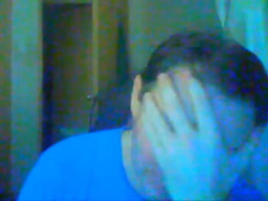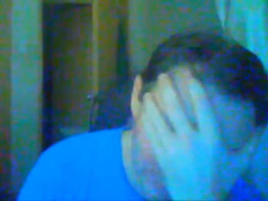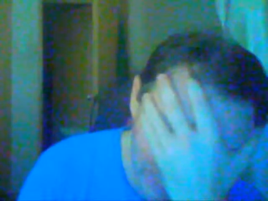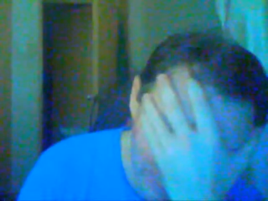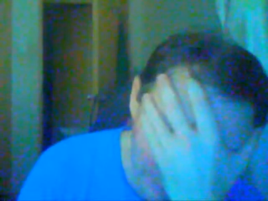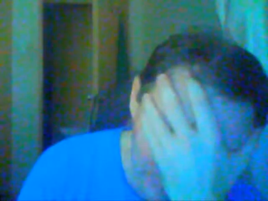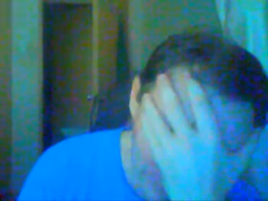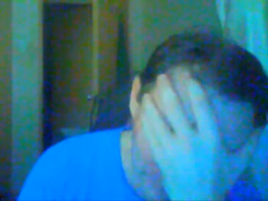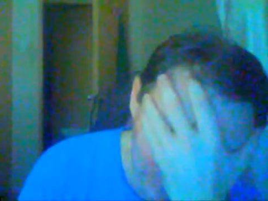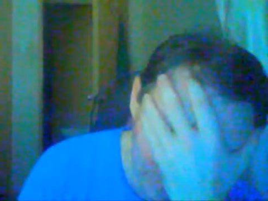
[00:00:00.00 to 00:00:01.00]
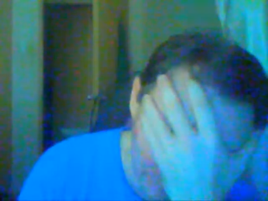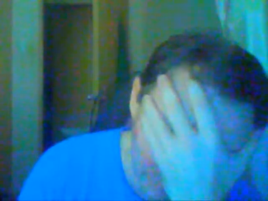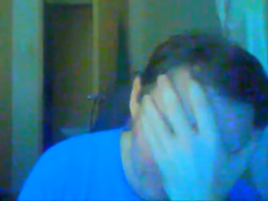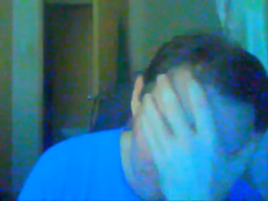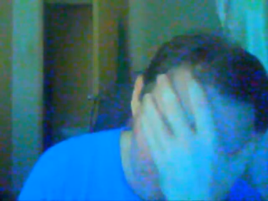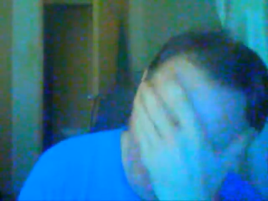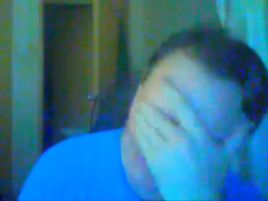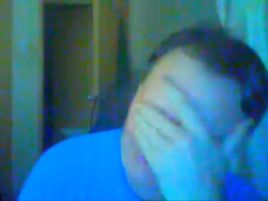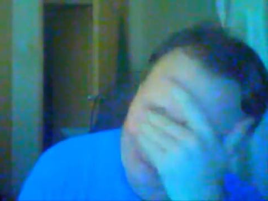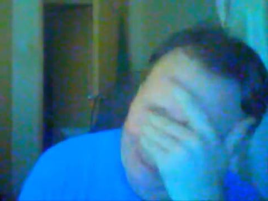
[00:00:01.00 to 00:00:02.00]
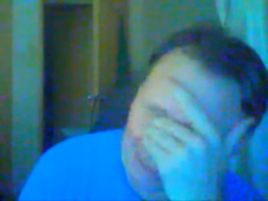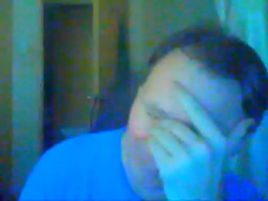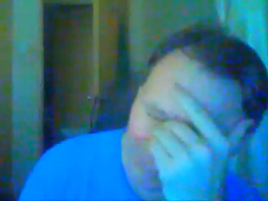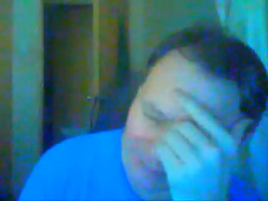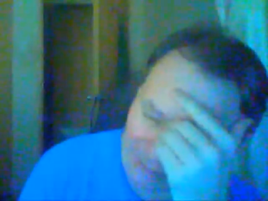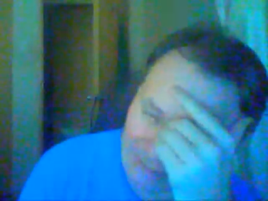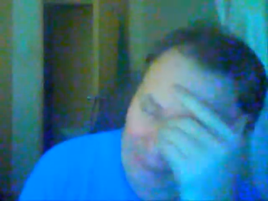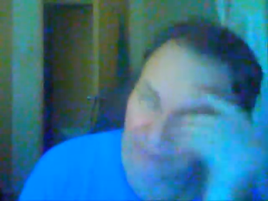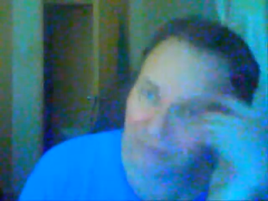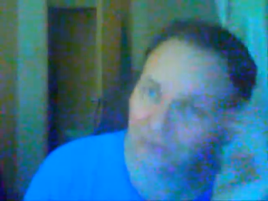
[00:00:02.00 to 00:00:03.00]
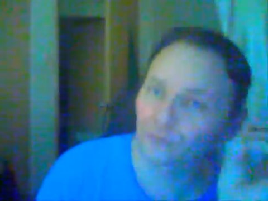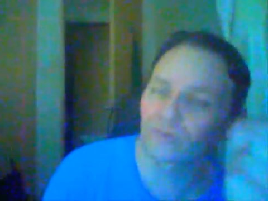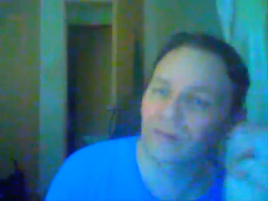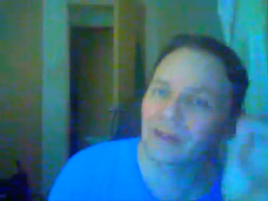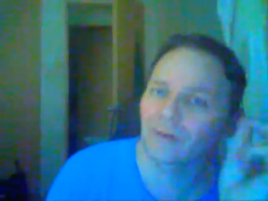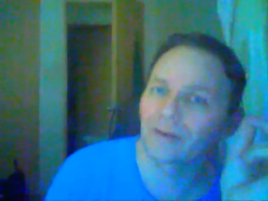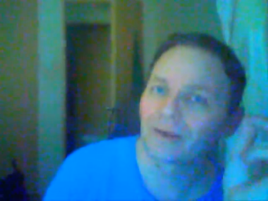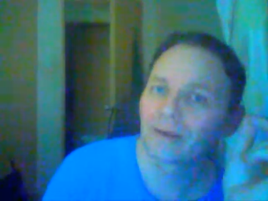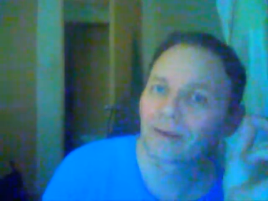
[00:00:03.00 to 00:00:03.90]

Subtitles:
No face is visible, so there are no lips to read.